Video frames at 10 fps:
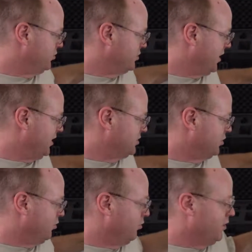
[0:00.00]
Okay,
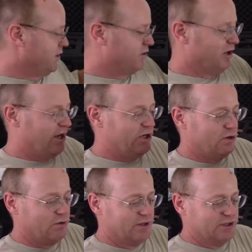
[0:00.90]
so the
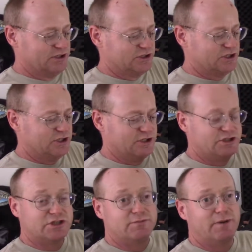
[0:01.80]
audio on this,
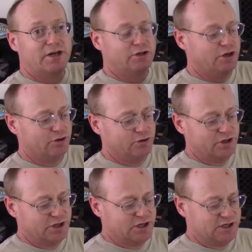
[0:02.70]
just mic
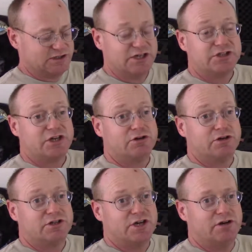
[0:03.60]
alone, sounds like you're
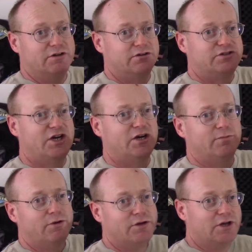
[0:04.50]
in a tunnel.
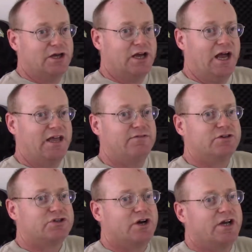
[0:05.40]
Terrible. I
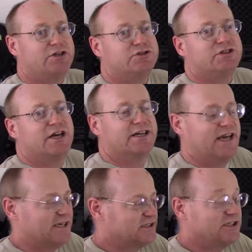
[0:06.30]
even tried using
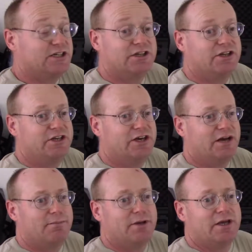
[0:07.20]
Audacity to clean it
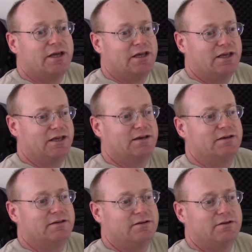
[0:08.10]
up. It
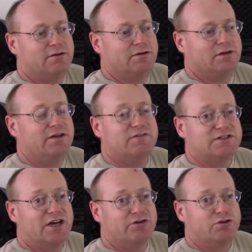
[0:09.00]
even
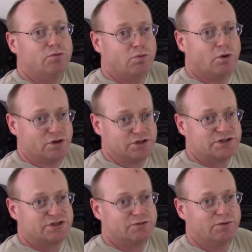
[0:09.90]
sounded
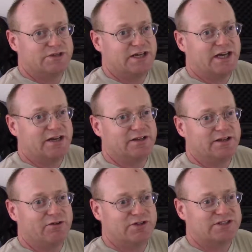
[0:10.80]
worse. Once I got
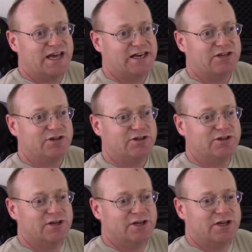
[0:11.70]
all the static, you could
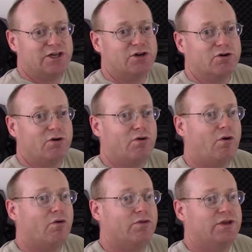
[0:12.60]
hear
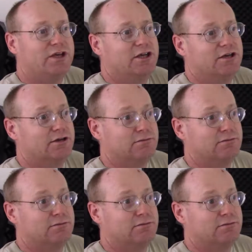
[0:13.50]
all the